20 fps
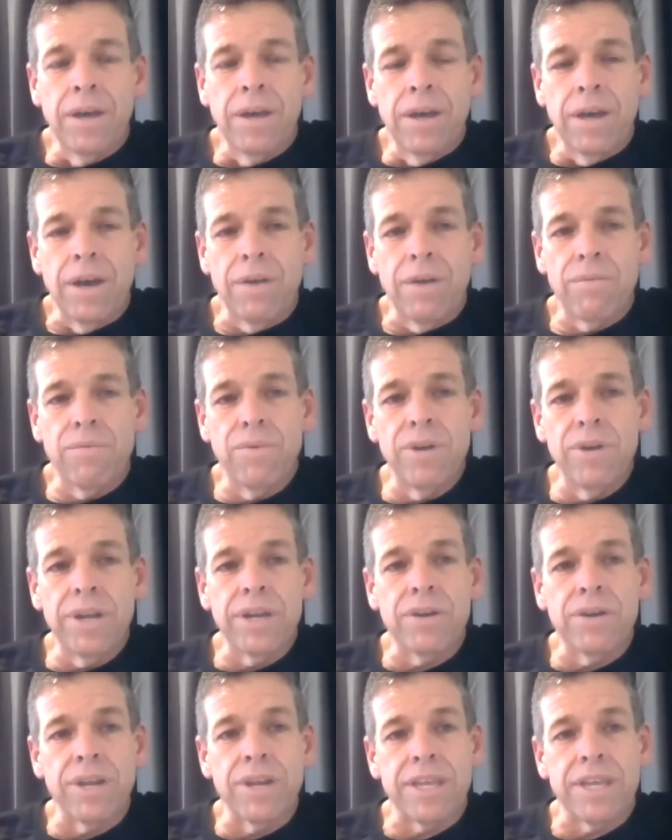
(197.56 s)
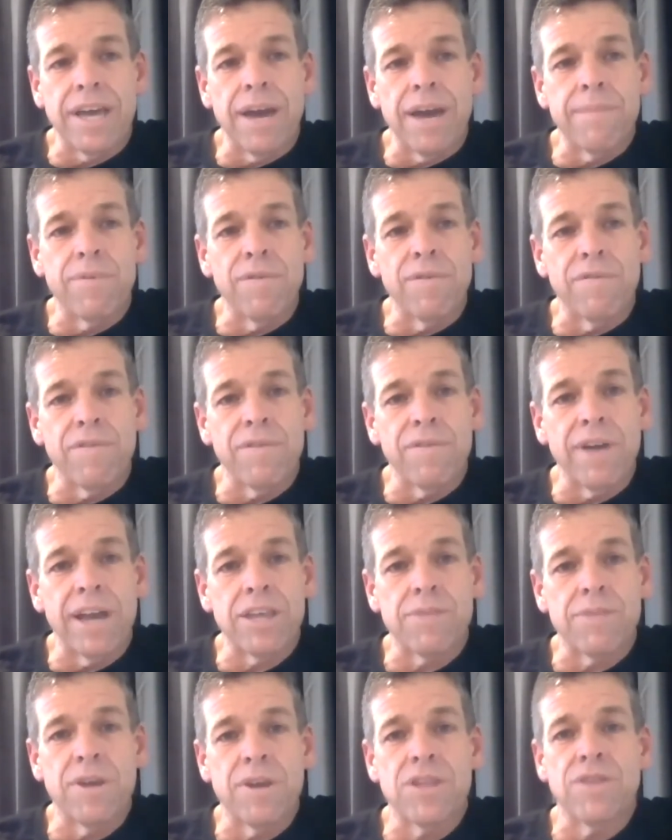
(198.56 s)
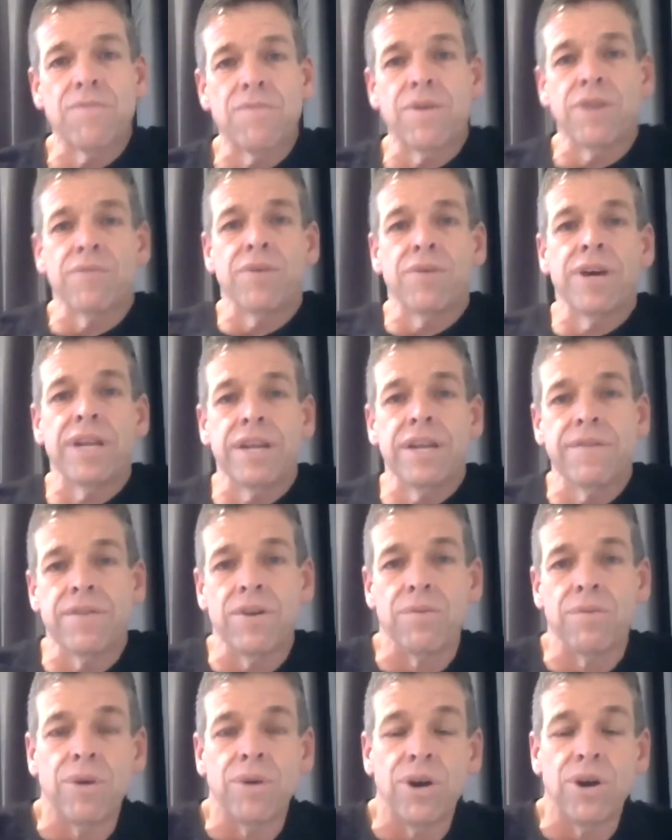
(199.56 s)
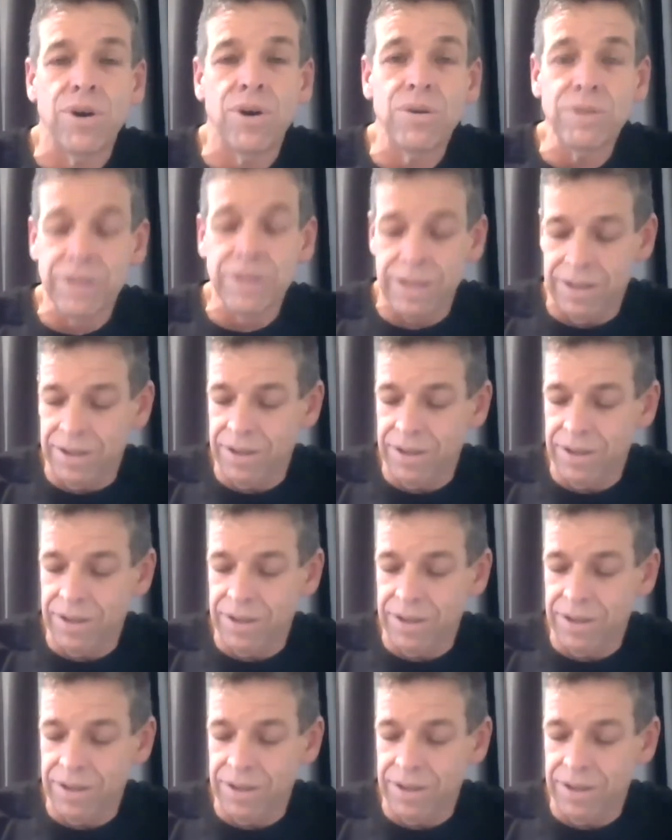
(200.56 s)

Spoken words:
really good example for us, especially when we live in a world